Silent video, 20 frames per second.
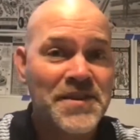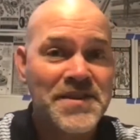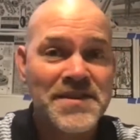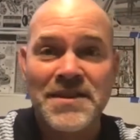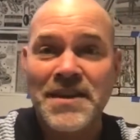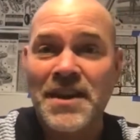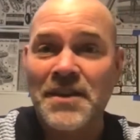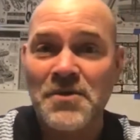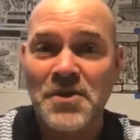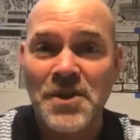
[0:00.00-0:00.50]

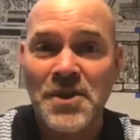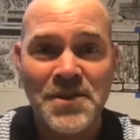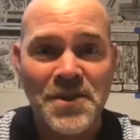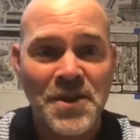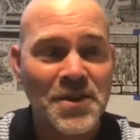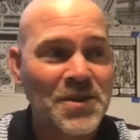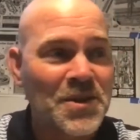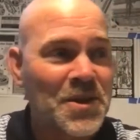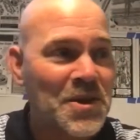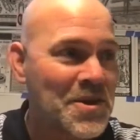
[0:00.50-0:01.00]
discovering,
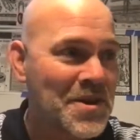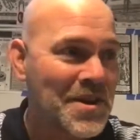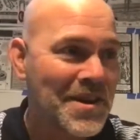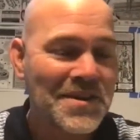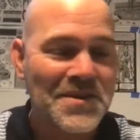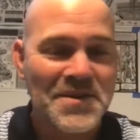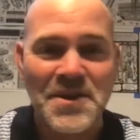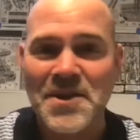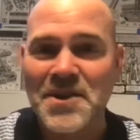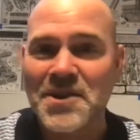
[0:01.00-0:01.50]
they're
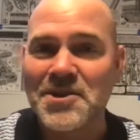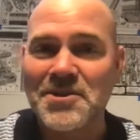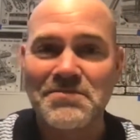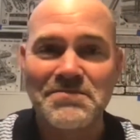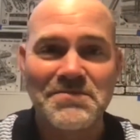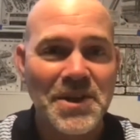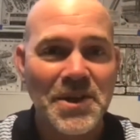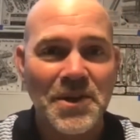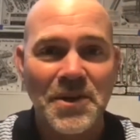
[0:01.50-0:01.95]
learning, they're